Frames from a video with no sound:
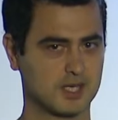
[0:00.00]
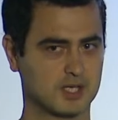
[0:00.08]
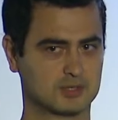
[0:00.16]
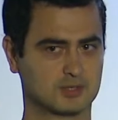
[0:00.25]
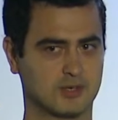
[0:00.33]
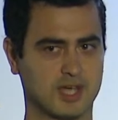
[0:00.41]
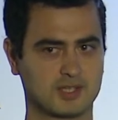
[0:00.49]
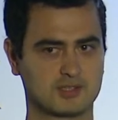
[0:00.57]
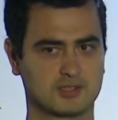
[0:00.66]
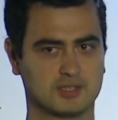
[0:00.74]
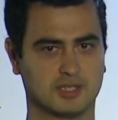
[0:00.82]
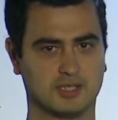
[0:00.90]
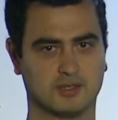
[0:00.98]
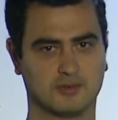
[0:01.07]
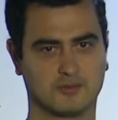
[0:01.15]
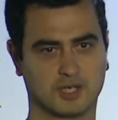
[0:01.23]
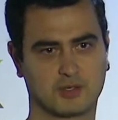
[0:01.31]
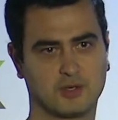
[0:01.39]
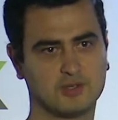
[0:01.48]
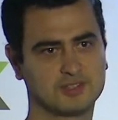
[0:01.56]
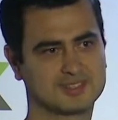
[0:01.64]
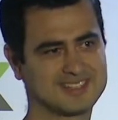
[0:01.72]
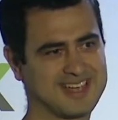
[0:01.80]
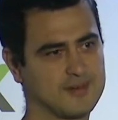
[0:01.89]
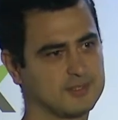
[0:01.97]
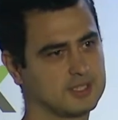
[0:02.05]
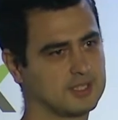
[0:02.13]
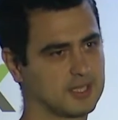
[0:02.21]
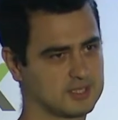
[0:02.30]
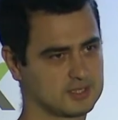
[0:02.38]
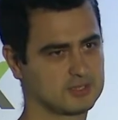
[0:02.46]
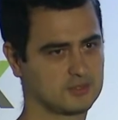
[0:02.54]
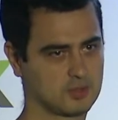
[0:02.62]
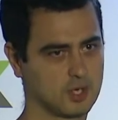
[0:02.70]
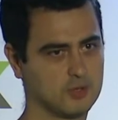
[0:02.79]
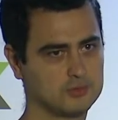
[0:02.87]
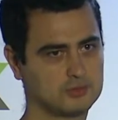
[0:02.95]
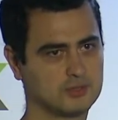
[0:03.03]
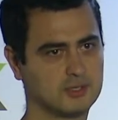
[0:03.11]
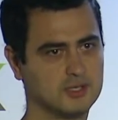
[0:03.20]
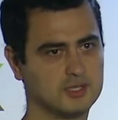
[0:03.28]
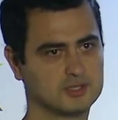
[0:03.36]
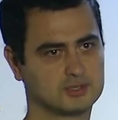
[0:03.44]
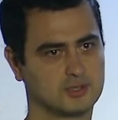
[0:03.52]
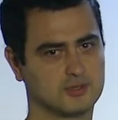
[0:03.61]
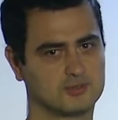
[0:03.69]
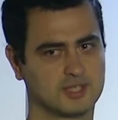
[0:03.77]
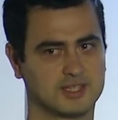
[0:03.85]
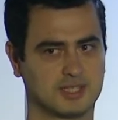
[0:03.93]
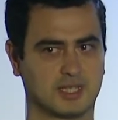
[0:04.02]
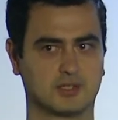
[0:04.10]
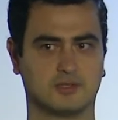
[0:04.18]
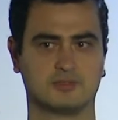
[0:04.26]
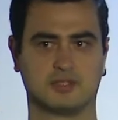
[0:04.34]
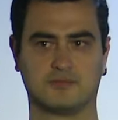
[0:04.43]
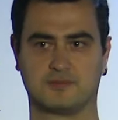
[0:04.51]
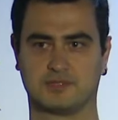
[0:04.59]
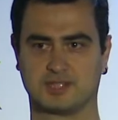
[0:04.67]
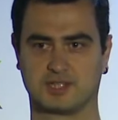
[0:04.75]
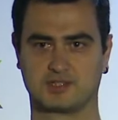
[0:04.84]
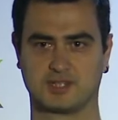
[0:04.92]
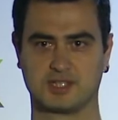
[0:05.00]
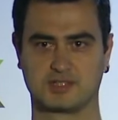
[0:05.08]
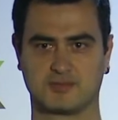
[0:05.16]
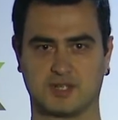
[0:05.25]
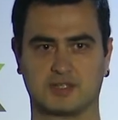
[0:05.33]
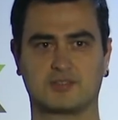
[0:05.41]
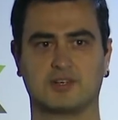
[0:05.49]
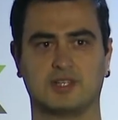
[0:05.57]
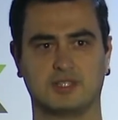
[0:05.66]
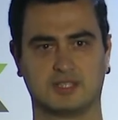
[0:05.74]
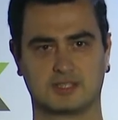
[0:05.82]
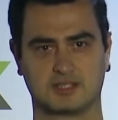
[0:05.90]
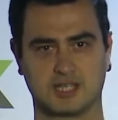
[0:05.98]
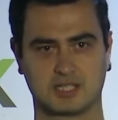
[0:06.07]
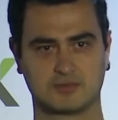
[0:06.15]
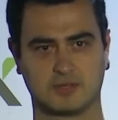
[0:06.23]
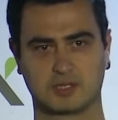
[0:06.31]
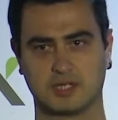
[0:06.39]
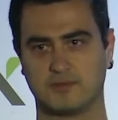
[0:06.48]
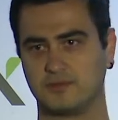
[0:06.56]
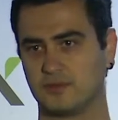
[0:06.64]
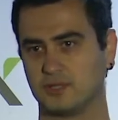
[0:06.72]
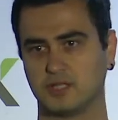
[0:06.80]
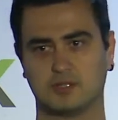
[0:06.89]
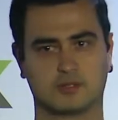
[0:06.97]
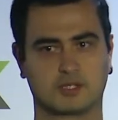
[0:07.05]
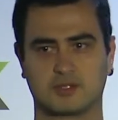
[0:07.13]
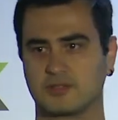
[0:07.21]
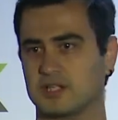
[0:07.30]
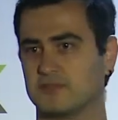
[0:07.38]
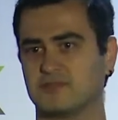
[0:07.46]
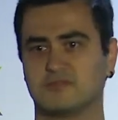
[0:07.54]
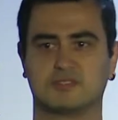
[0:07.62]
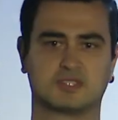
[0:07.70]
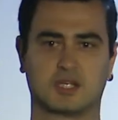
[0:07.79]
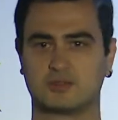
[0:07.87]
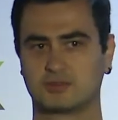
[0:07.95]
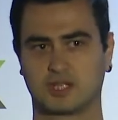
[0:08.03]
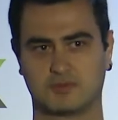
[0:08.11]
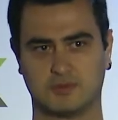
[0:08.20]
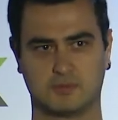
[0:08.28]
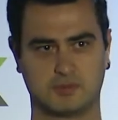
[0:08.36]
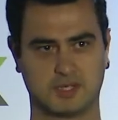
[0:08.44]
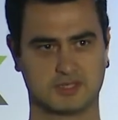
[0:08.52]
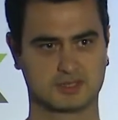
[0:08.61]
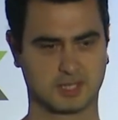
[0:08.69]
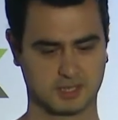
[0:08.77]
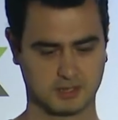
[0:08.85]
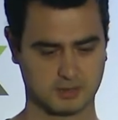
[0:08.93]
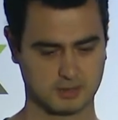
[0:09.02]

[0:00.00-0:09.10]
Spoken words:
So actually, we call this everything as code, so that includes infrastructure as well. Creating the network, if you need, you can create site-to-site VPN tunnel,